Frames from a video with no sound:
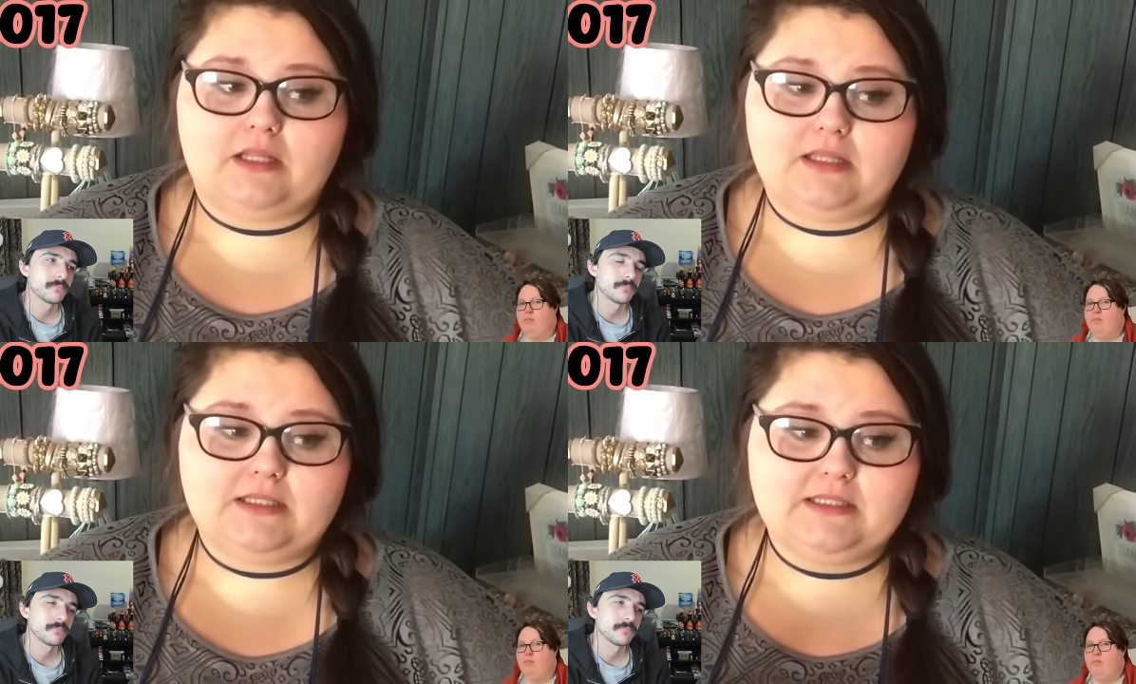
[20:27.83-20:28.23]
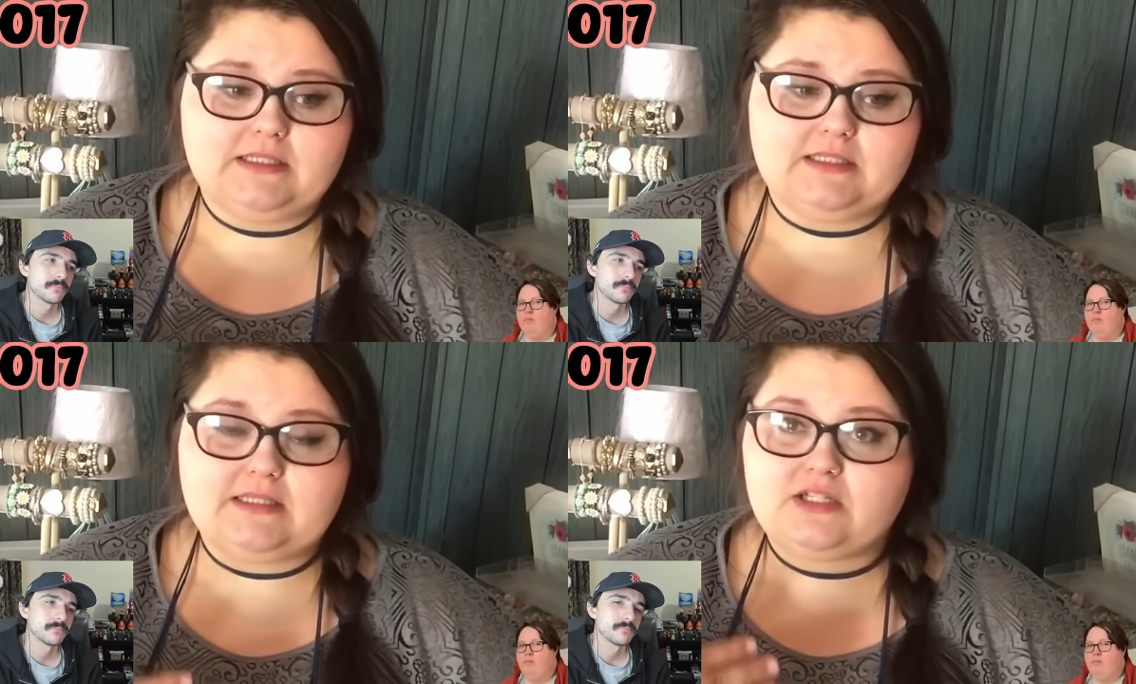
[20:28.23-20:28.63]
Speaker 1: that this
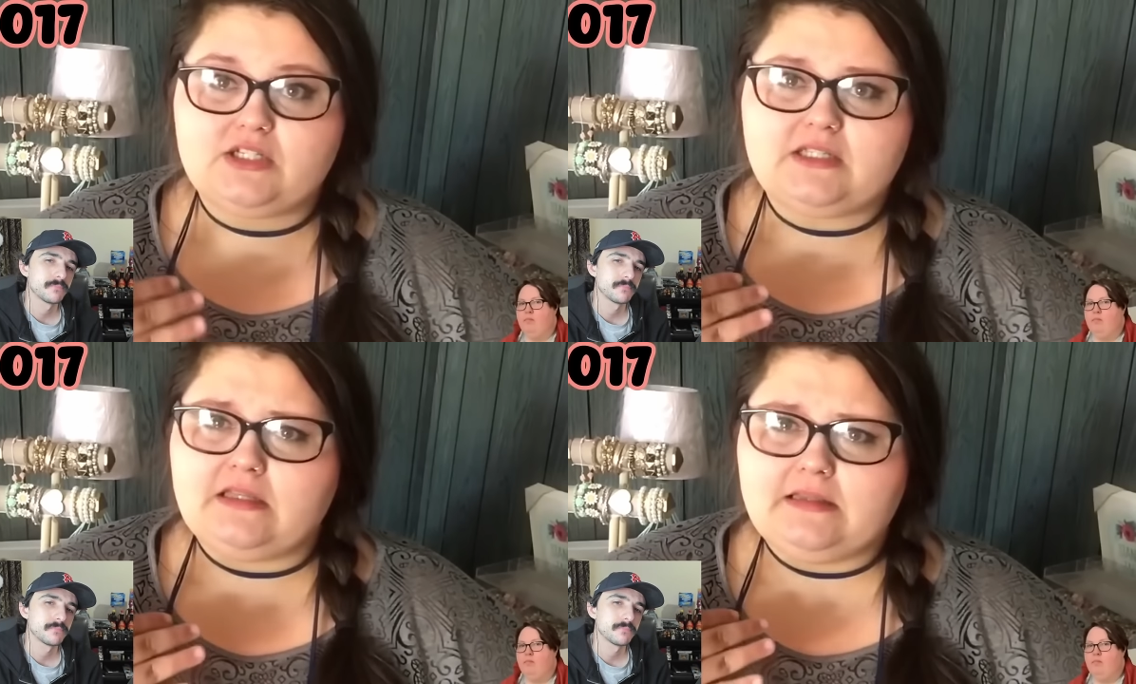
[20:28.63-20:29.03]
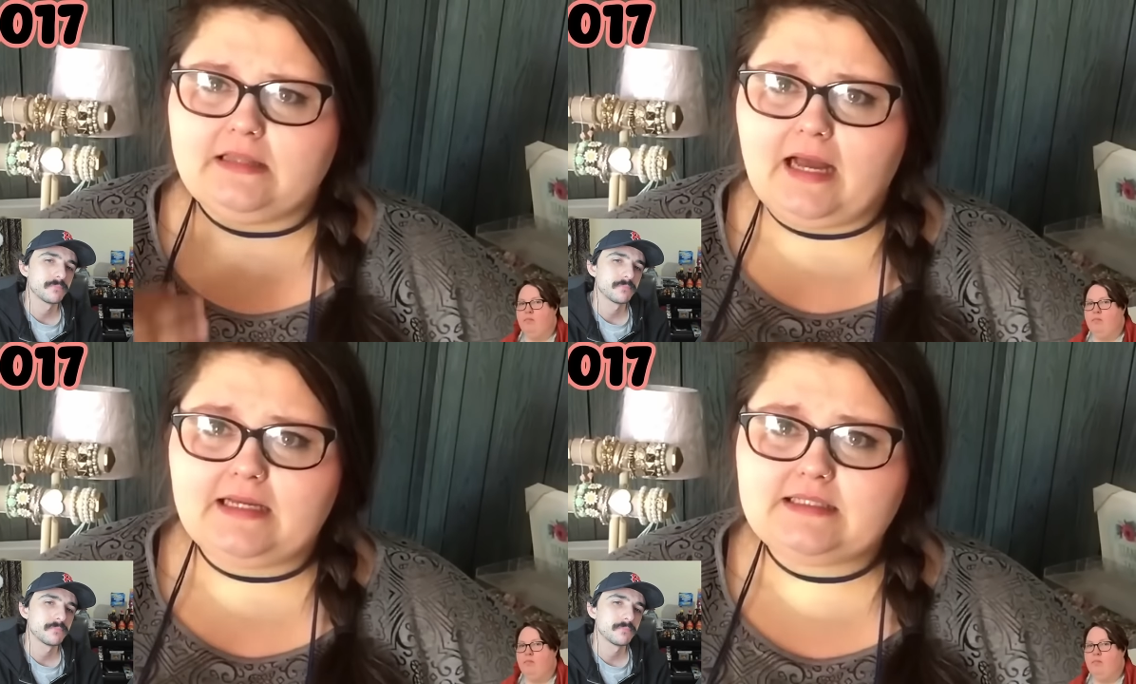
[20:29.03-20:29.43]
is just the
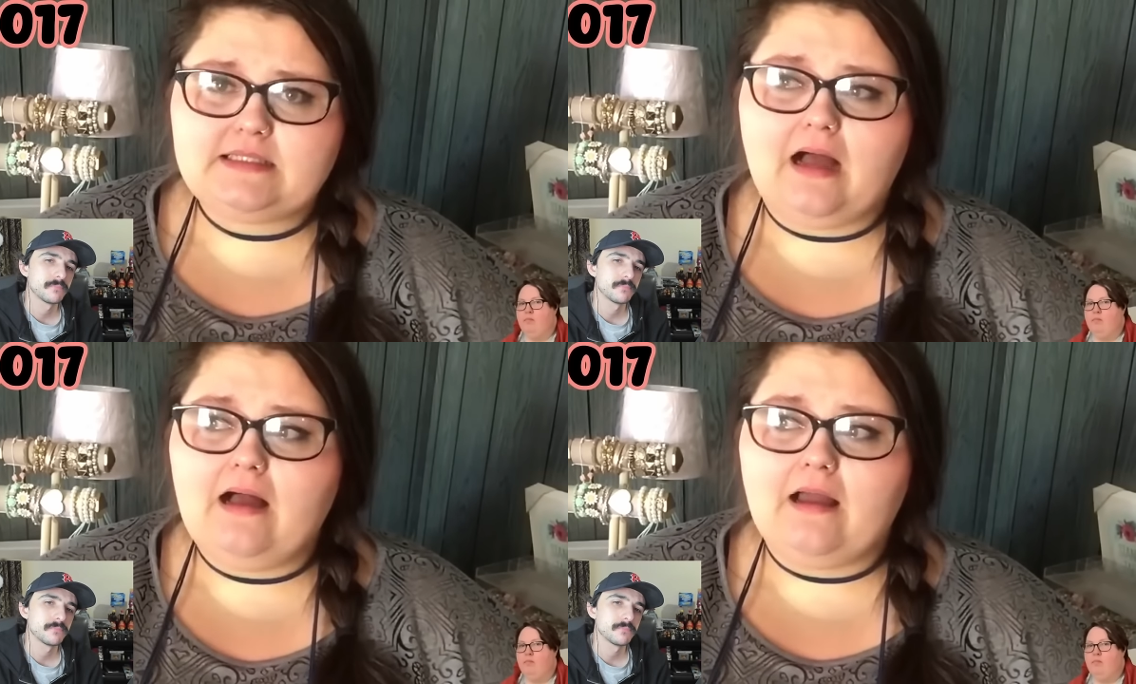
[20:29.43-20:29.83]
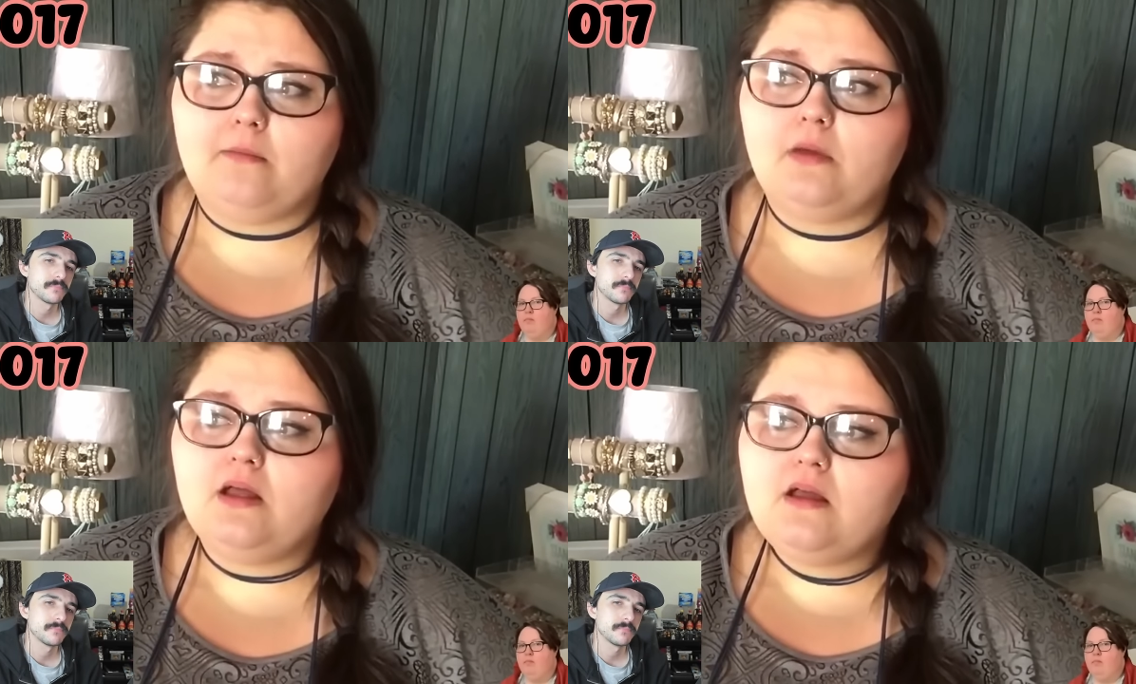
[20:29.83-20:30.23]
last
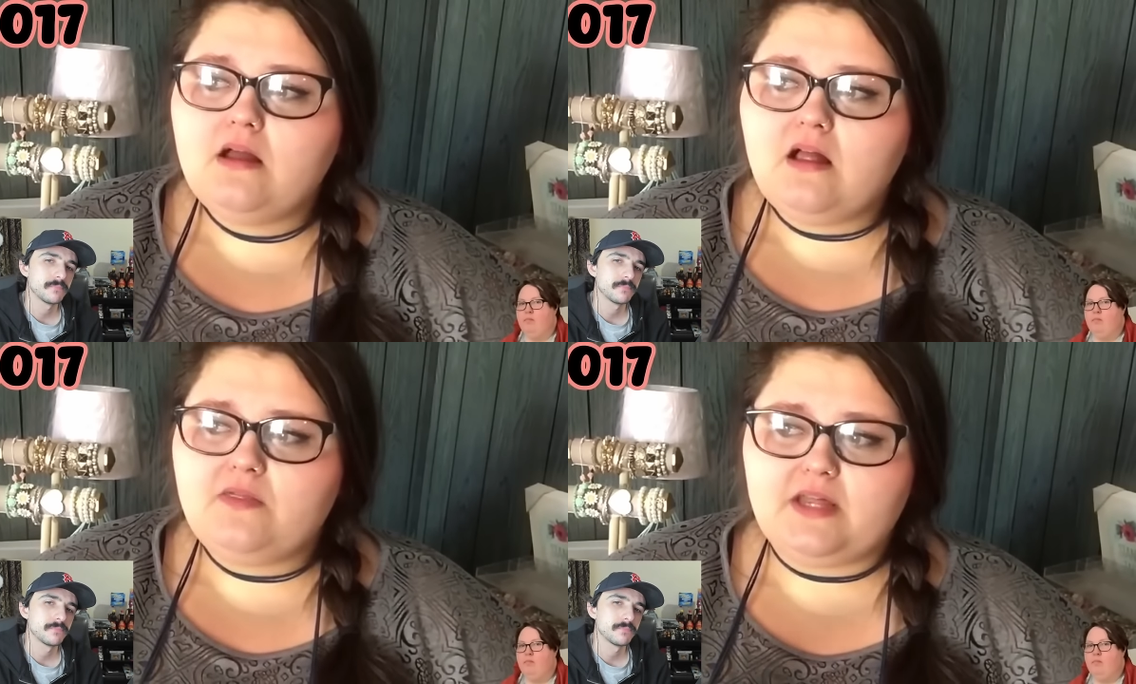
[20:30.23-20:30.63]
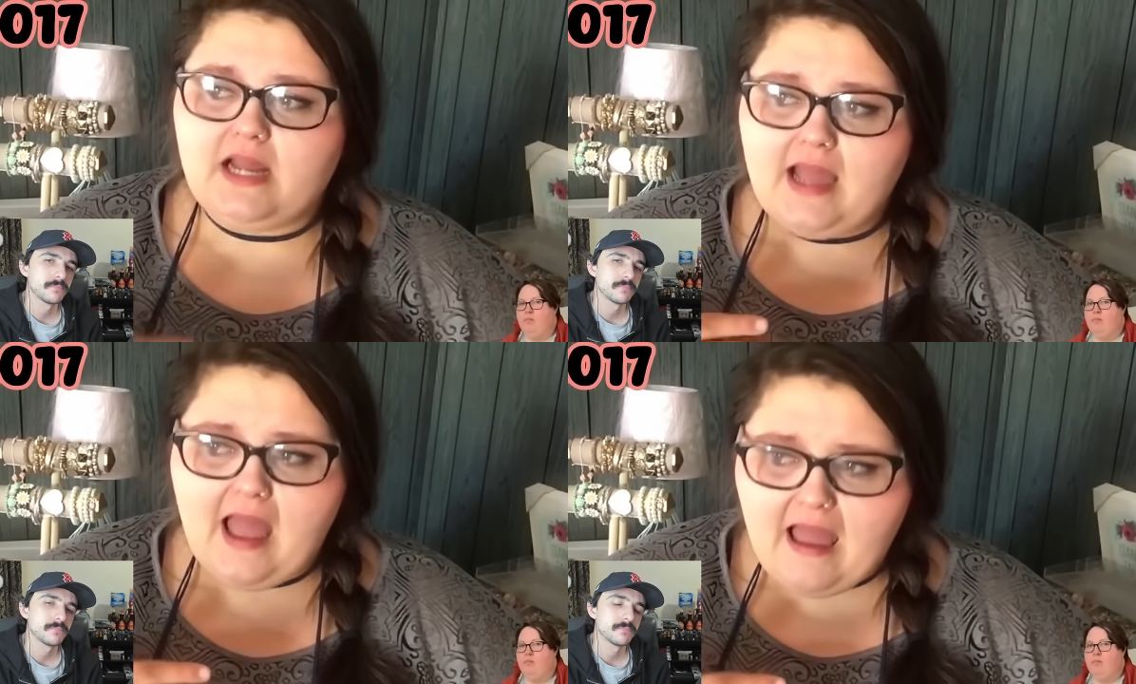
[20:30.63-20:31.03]
time that
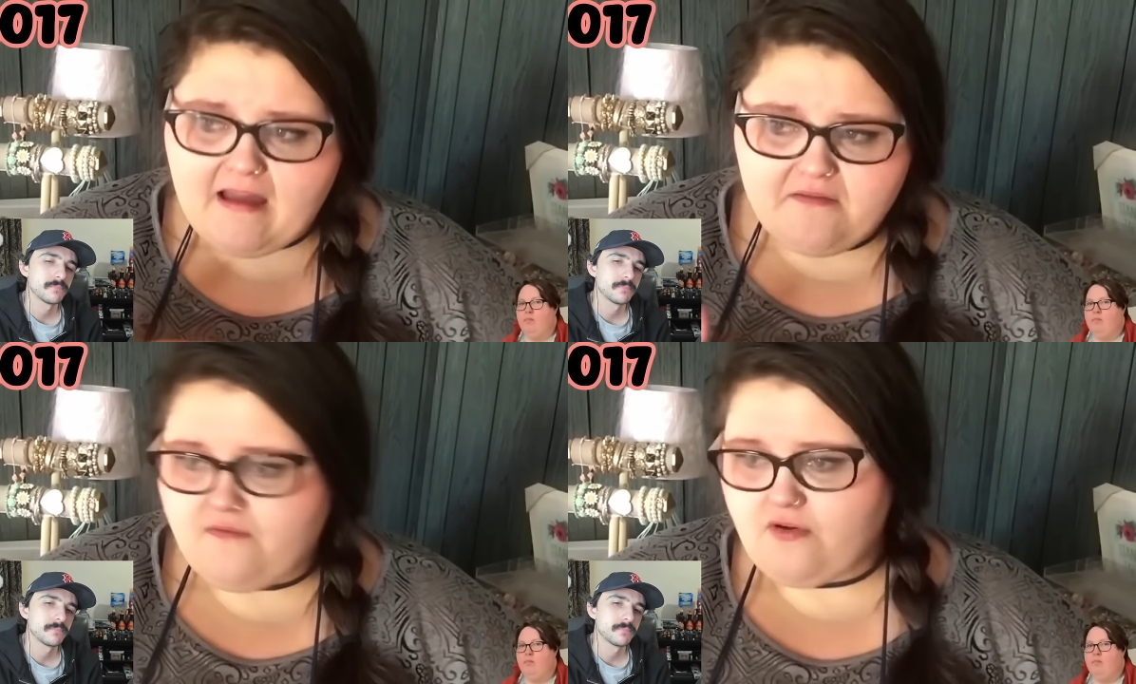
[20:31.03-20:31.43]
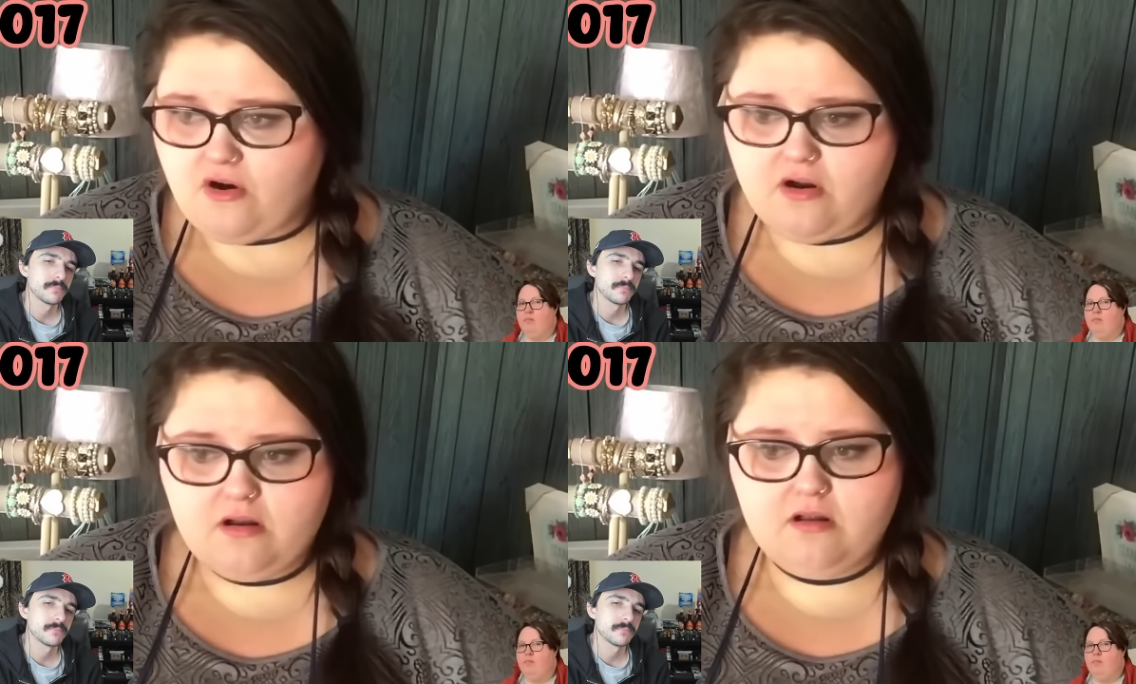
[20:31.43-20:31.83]
I
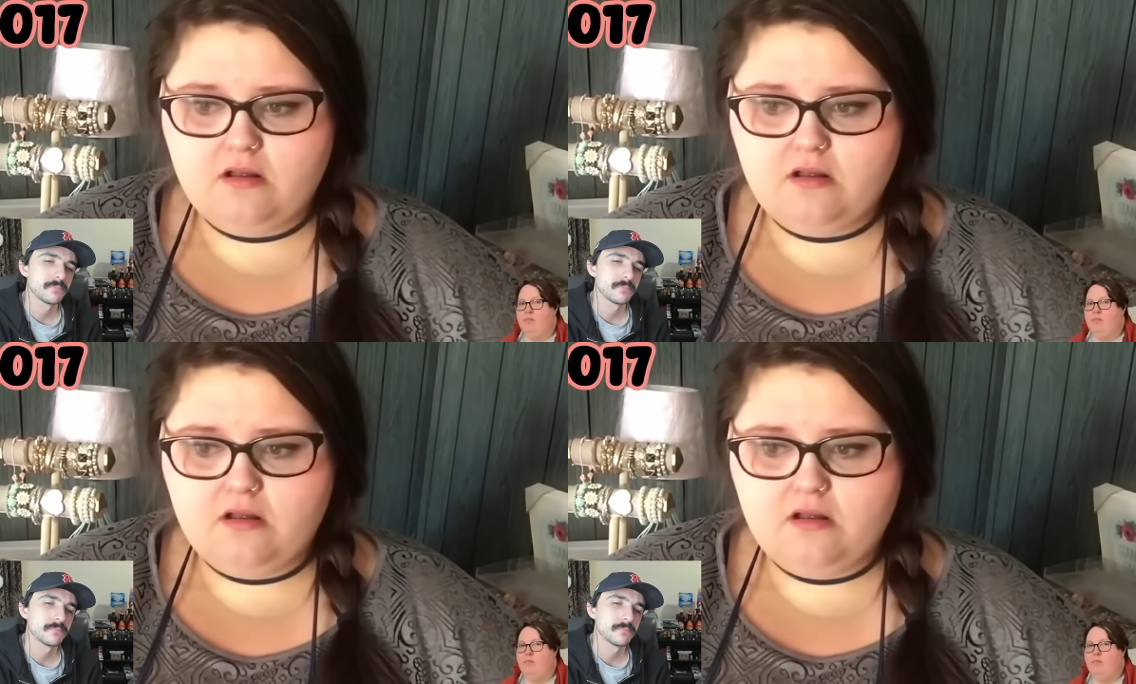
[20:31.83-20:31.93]
ever